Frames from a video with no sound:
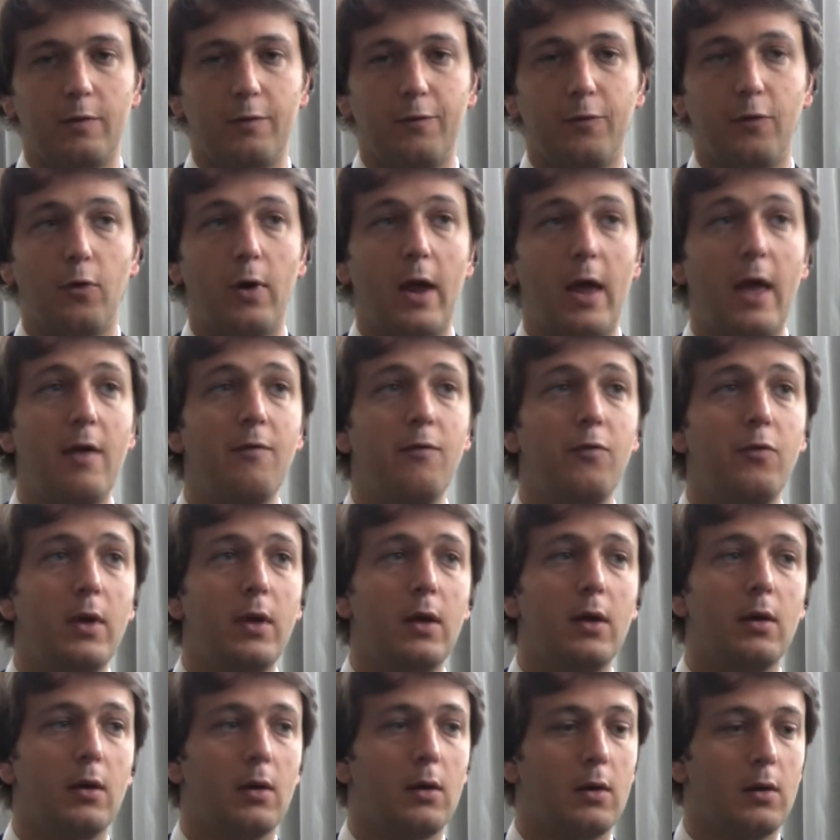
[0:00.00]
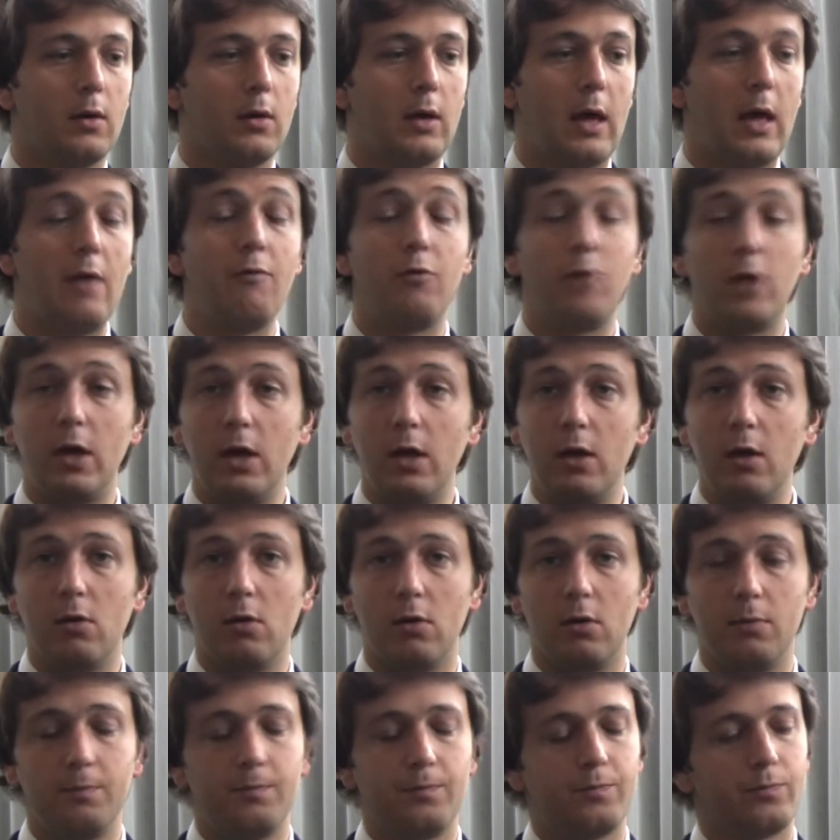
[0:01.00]
For every
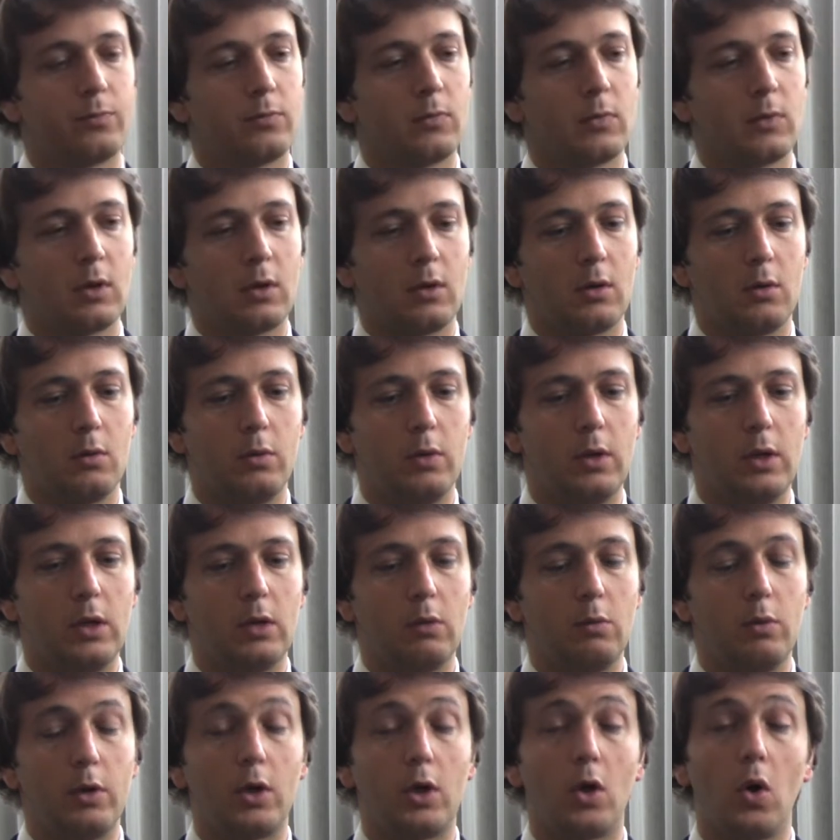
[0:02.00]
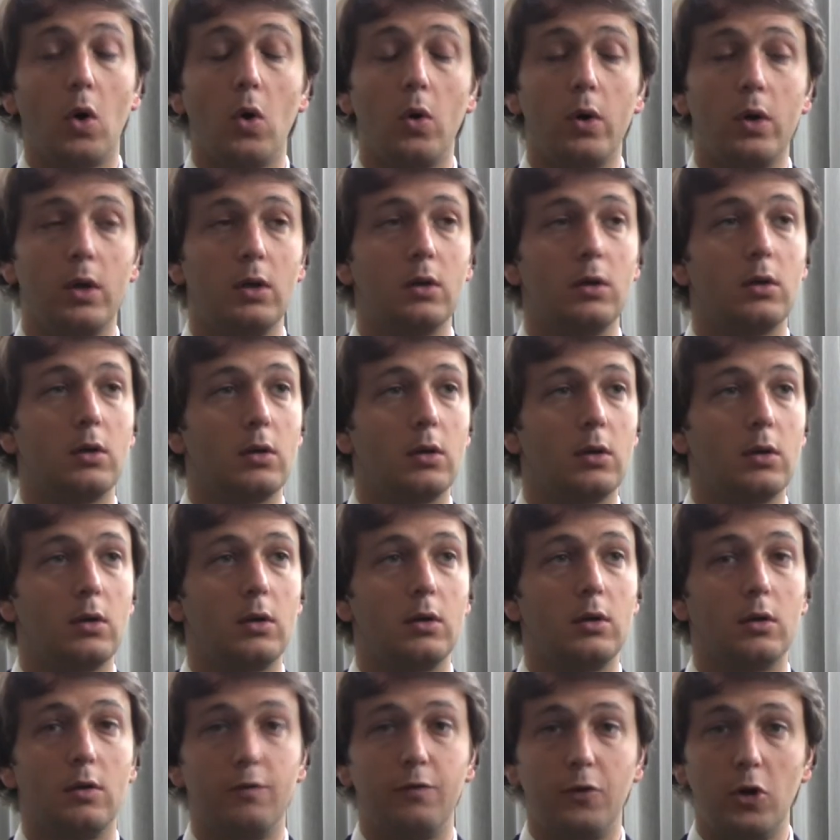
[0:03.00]
year, we go in
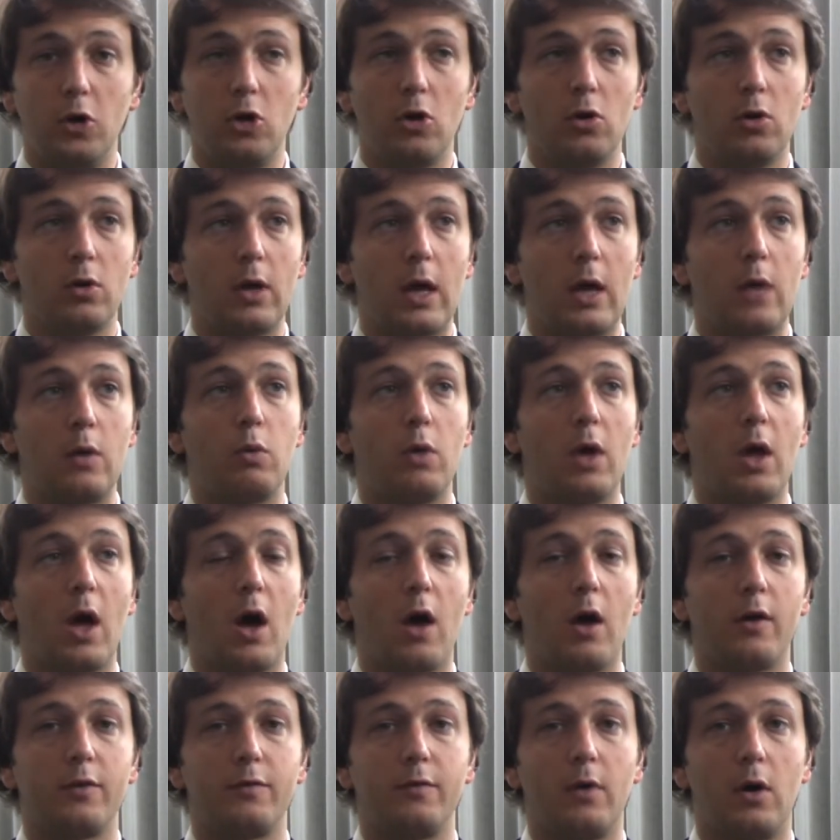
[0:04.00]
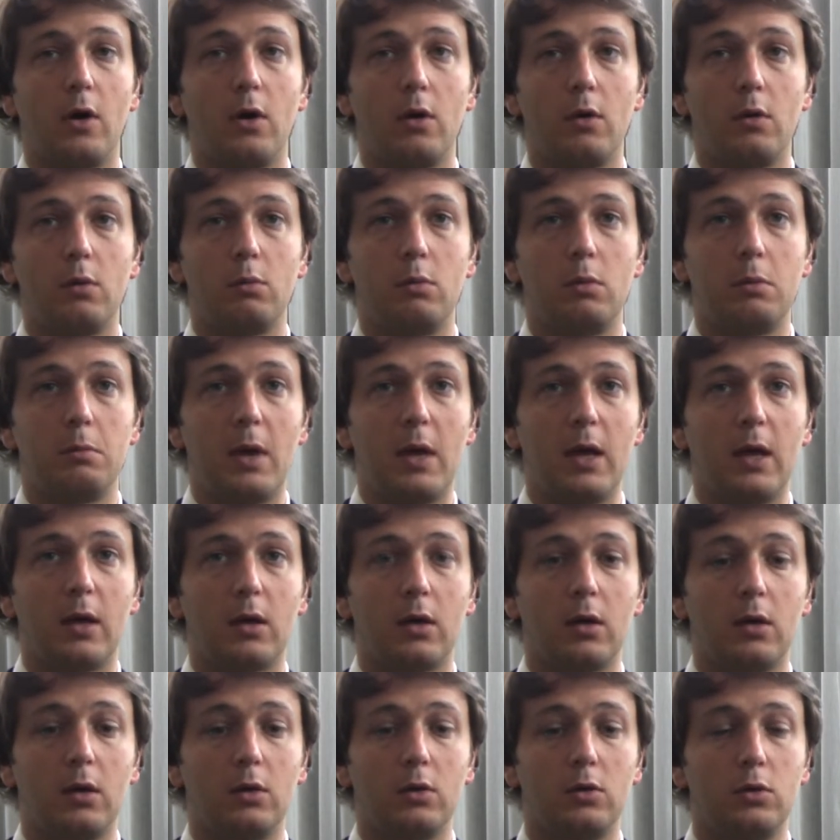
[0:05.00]
the vineyard and we make
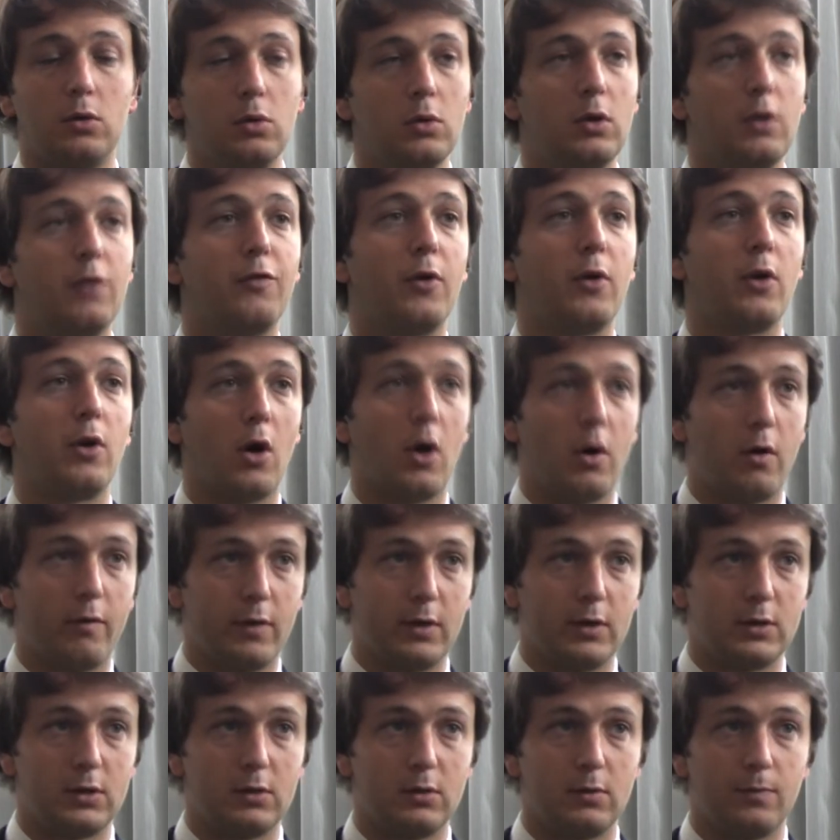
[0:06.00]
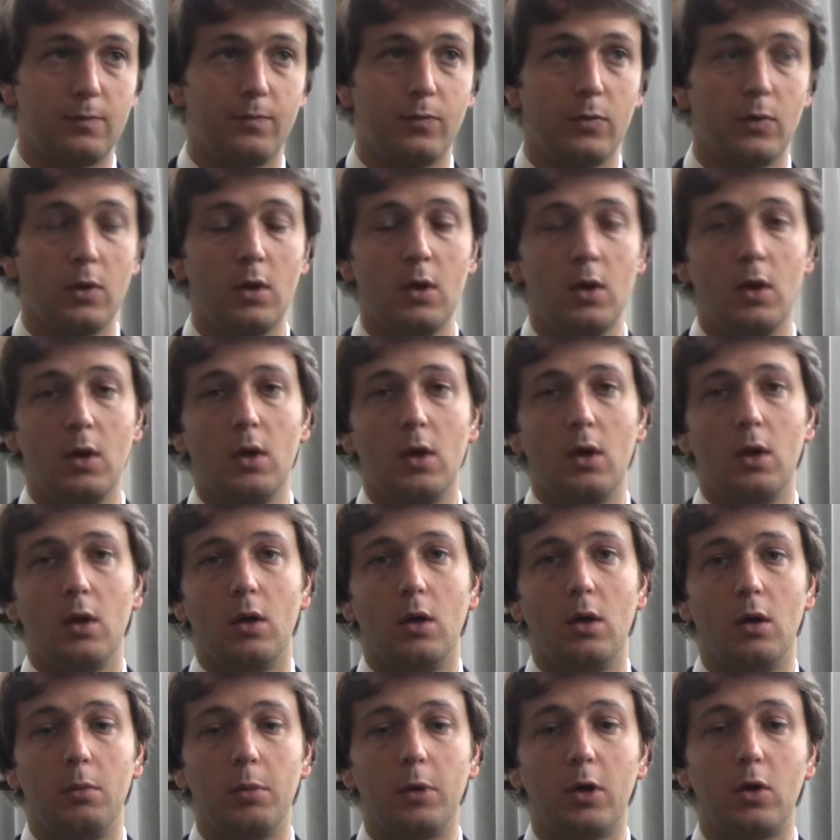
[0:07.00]
two different harvests.
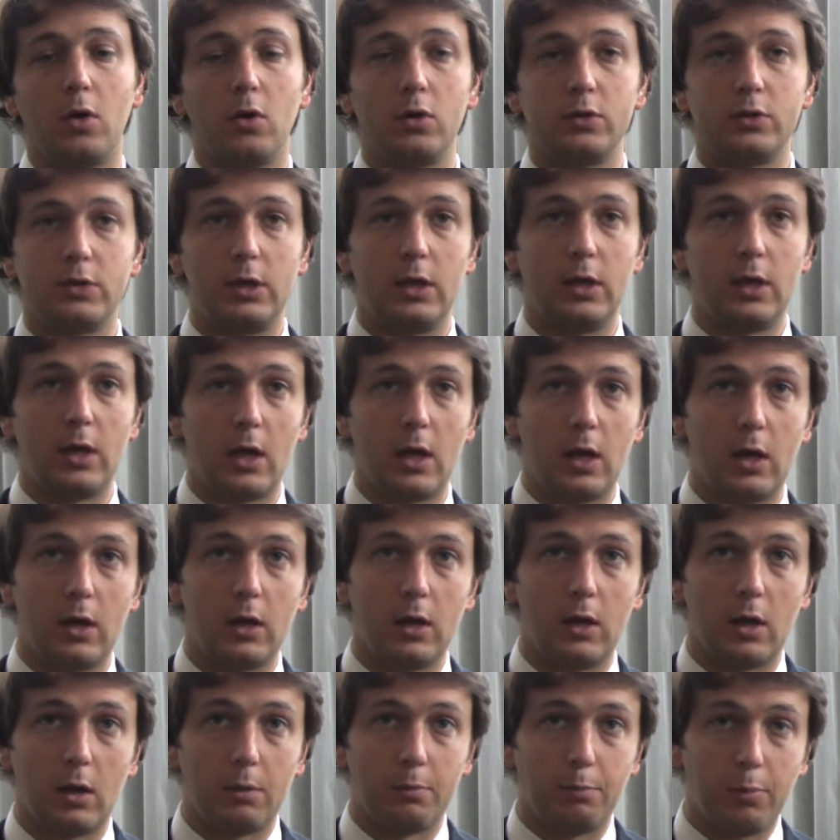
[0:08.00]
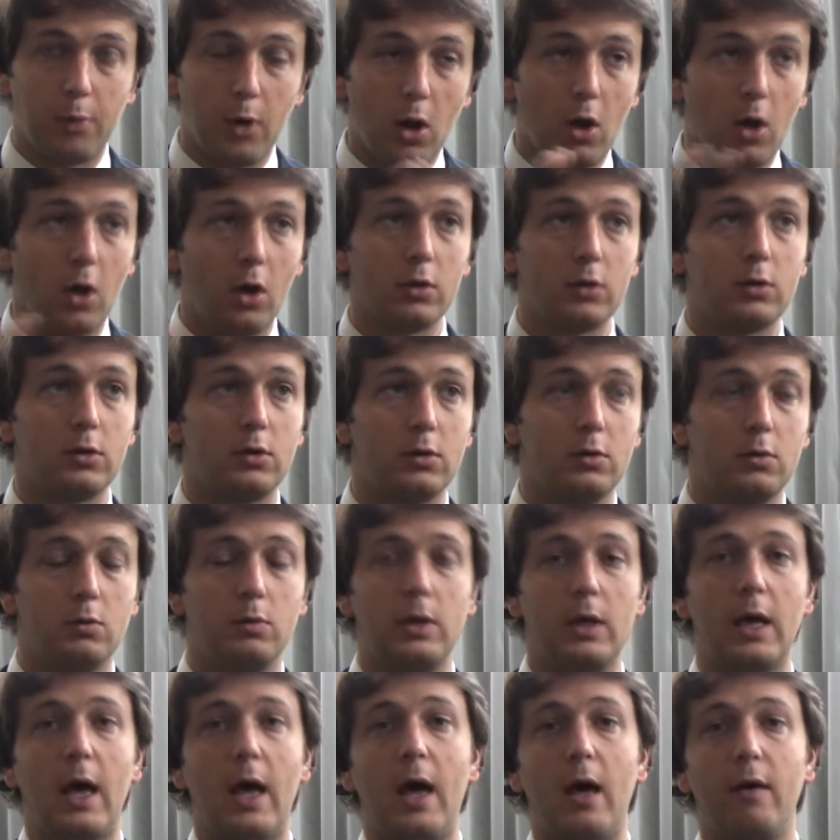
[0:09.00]
Because in a plot
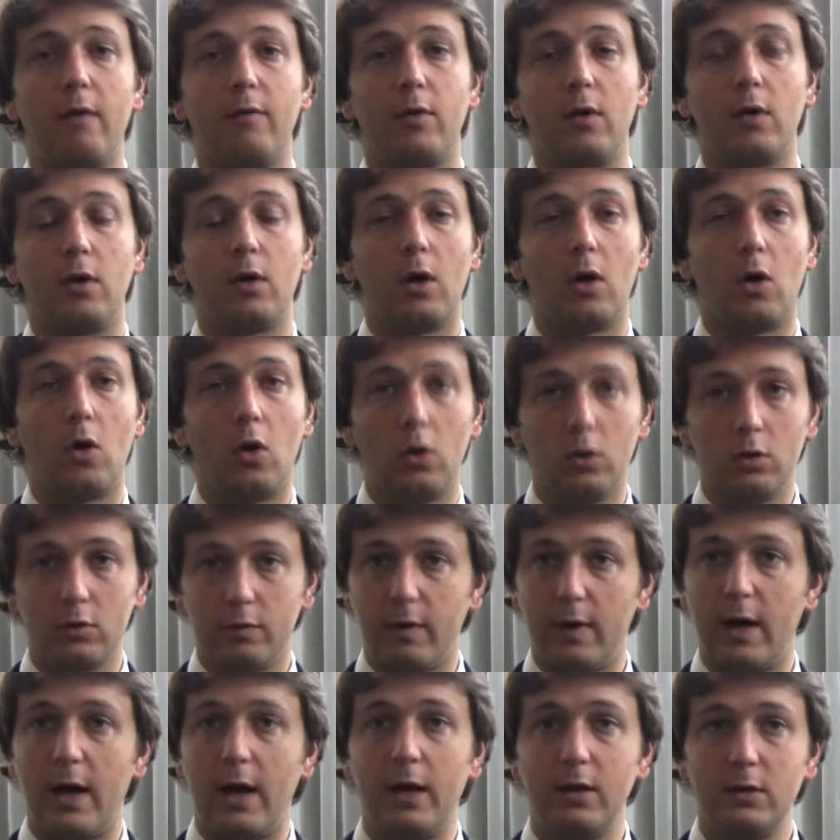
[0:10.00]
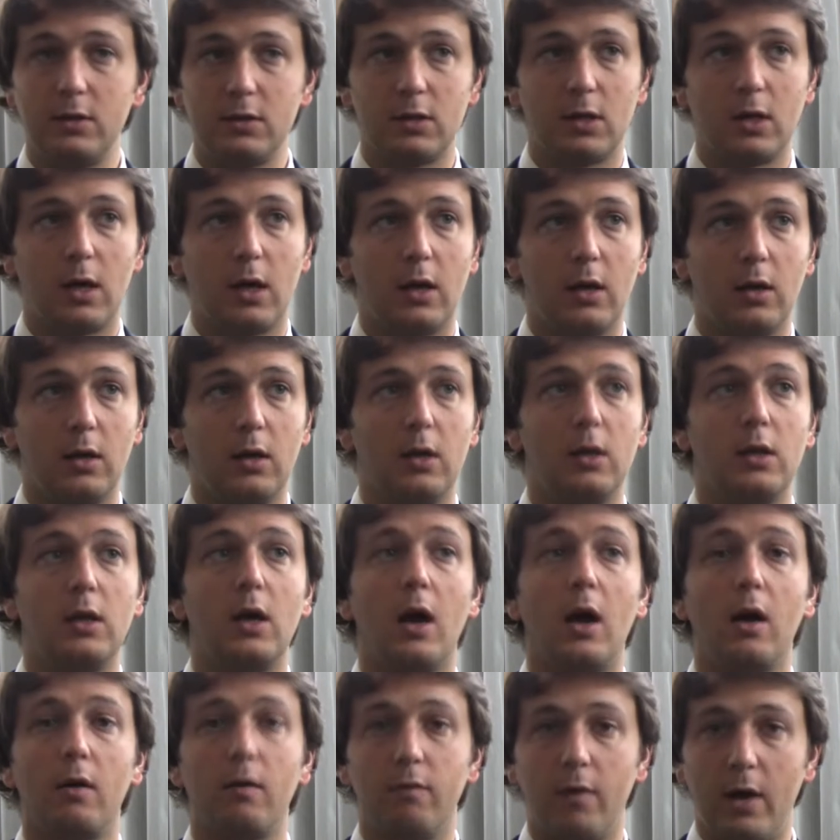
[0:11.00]
we have old vines and
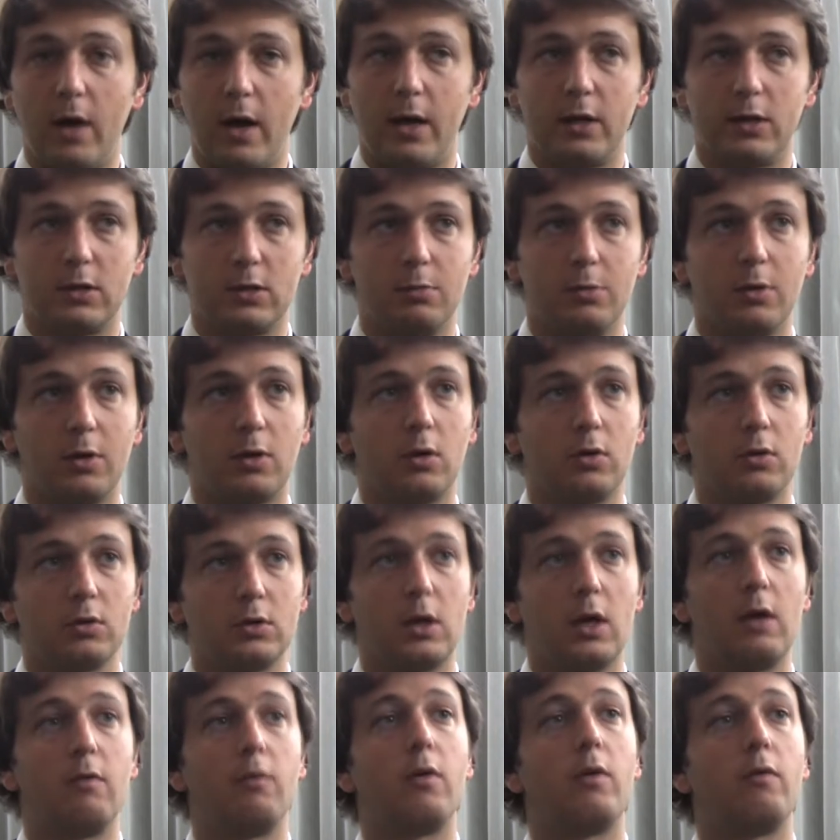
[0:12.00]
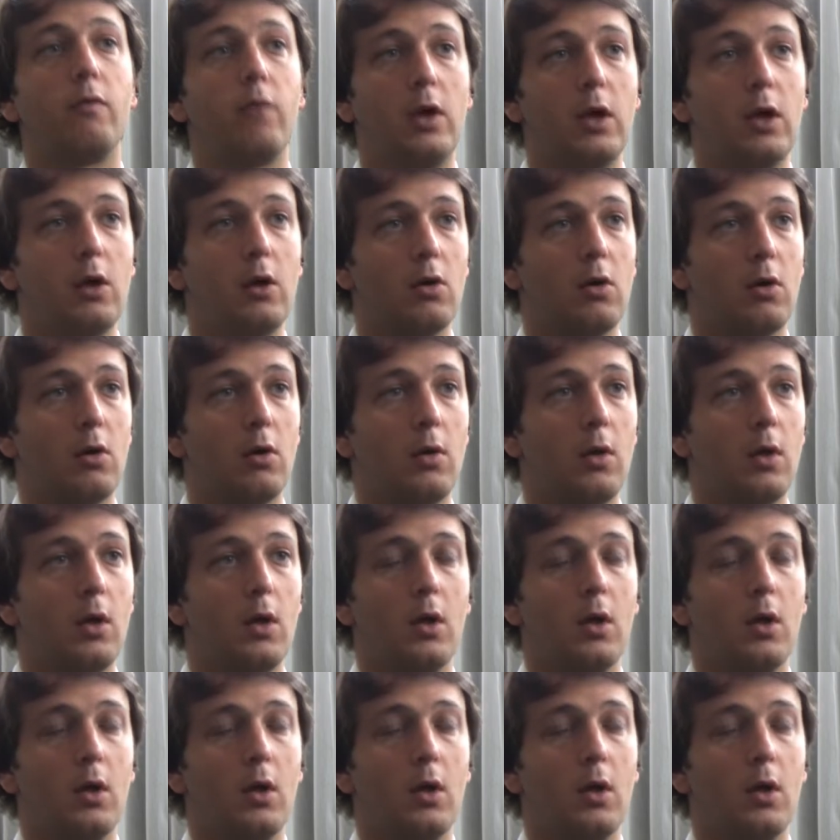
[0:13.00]
young vines, because every year